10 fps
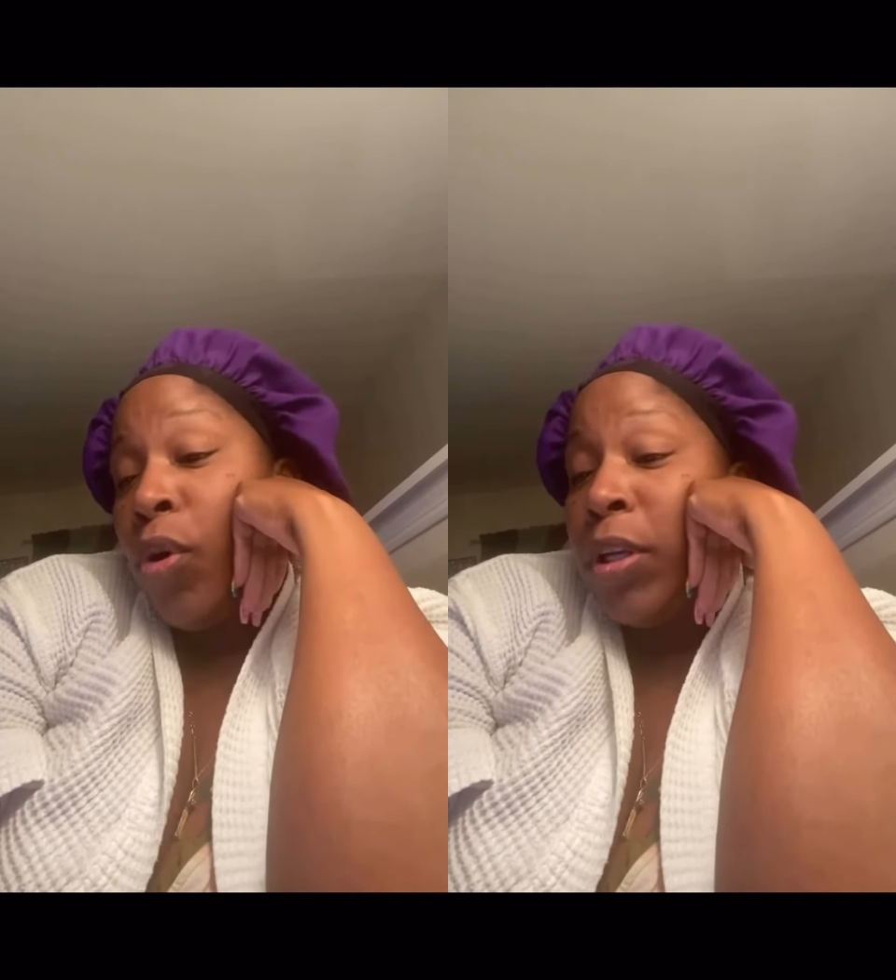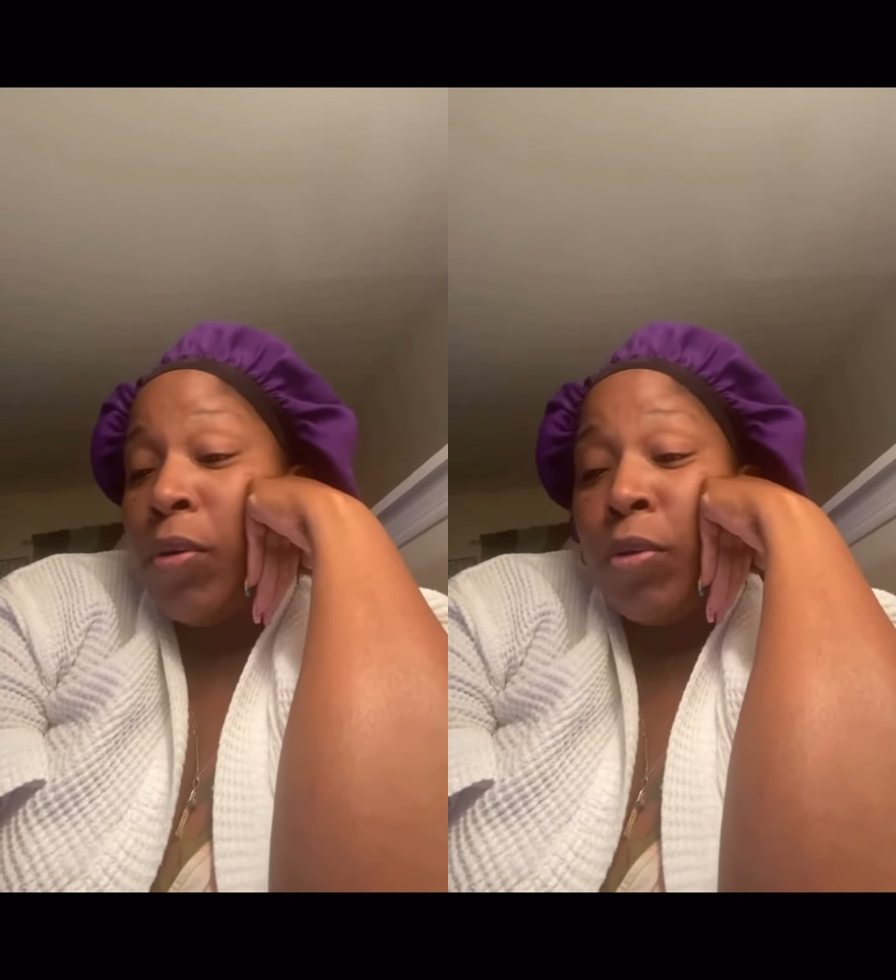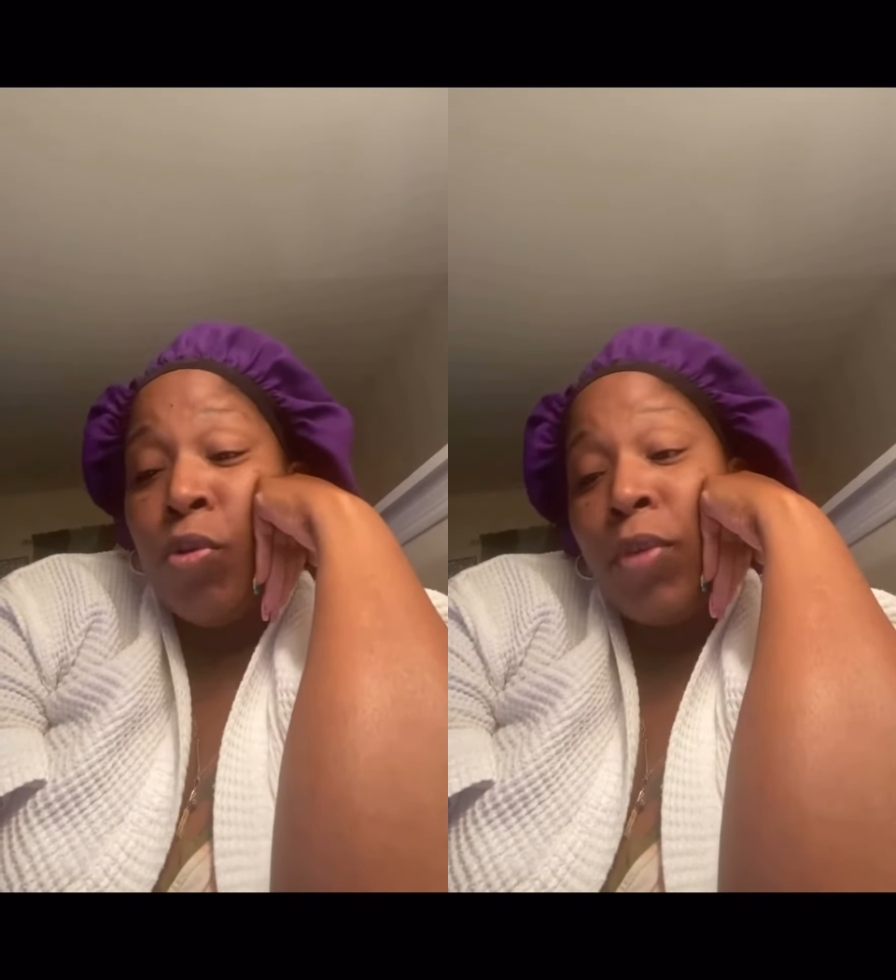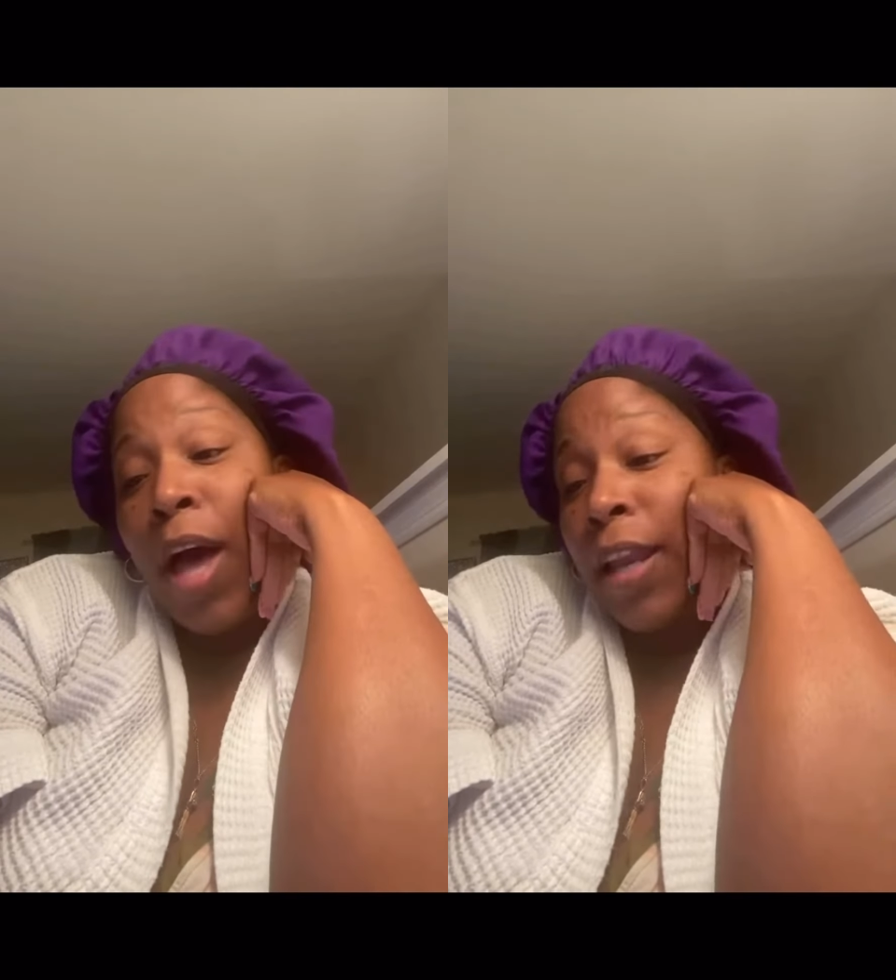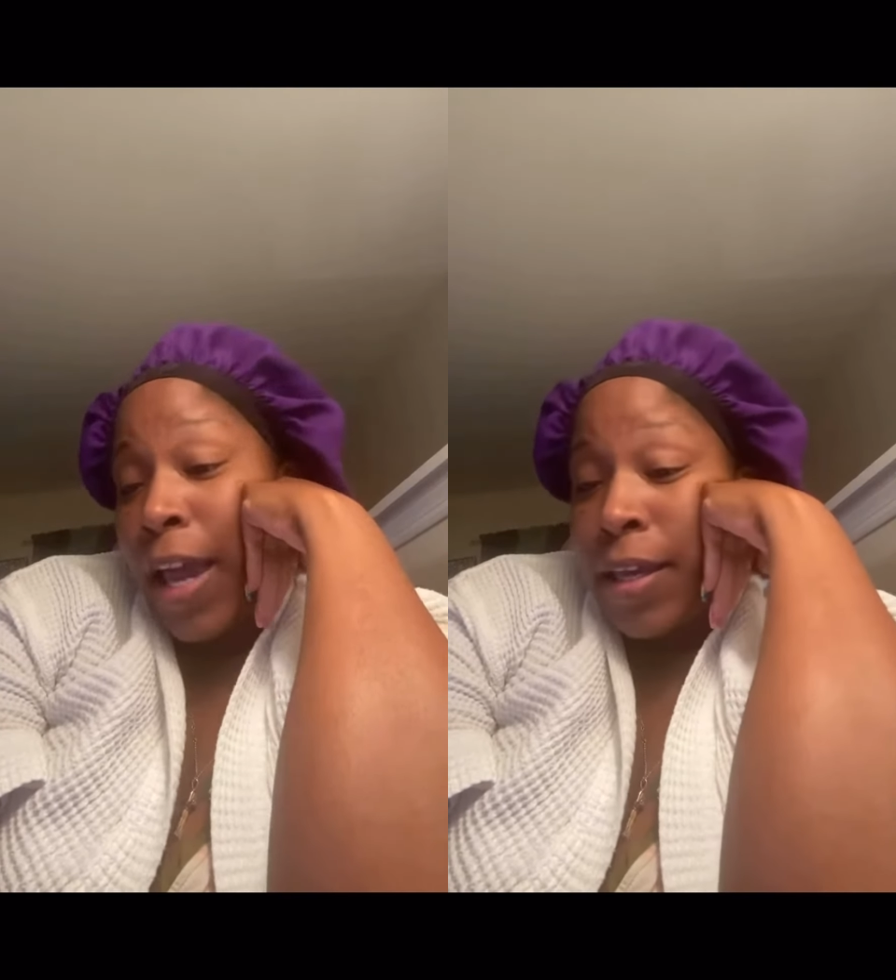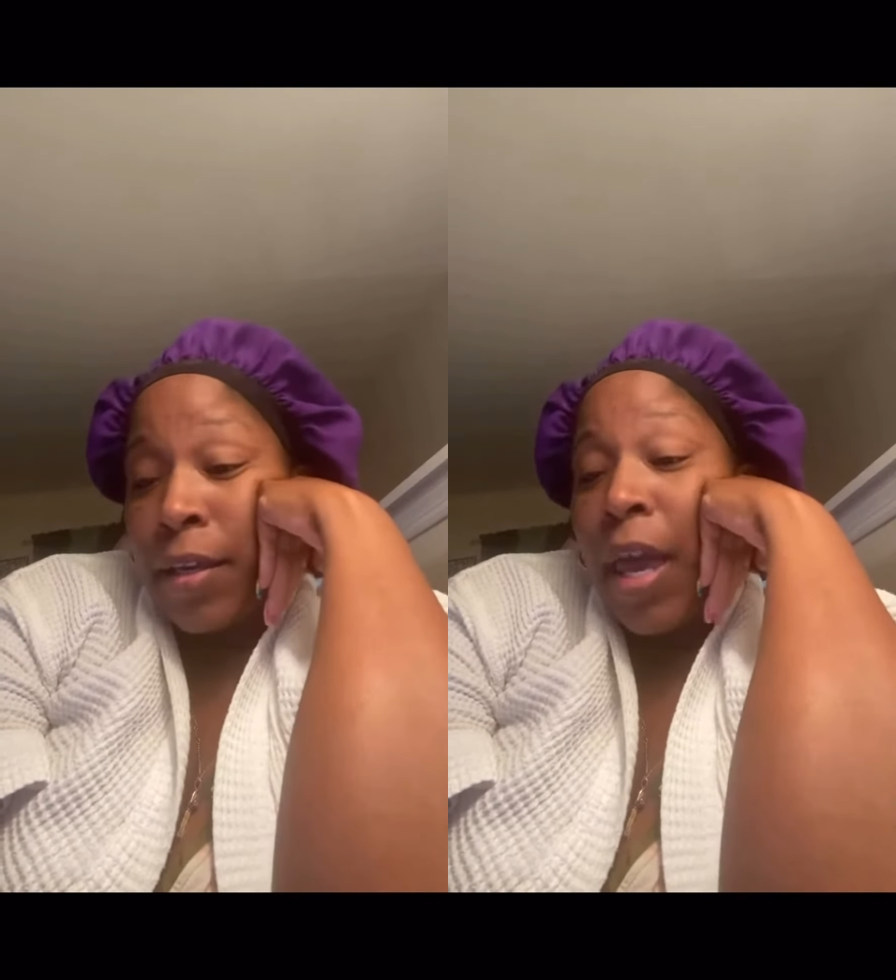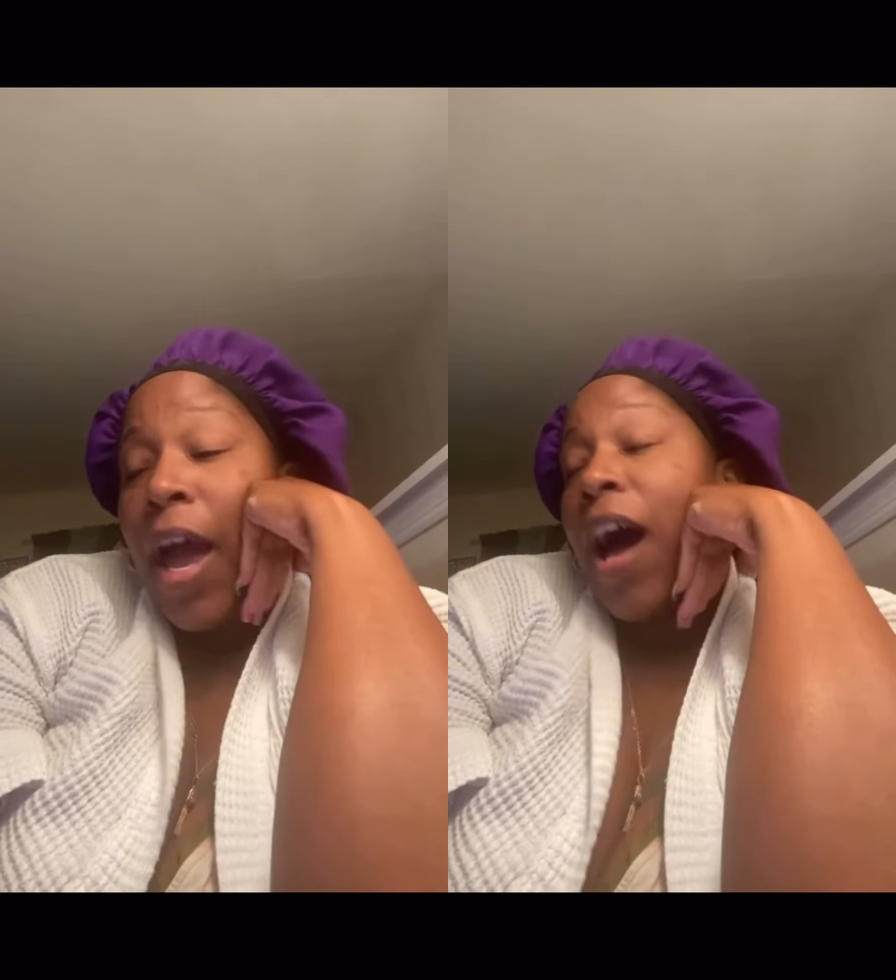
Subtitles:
or do not like it.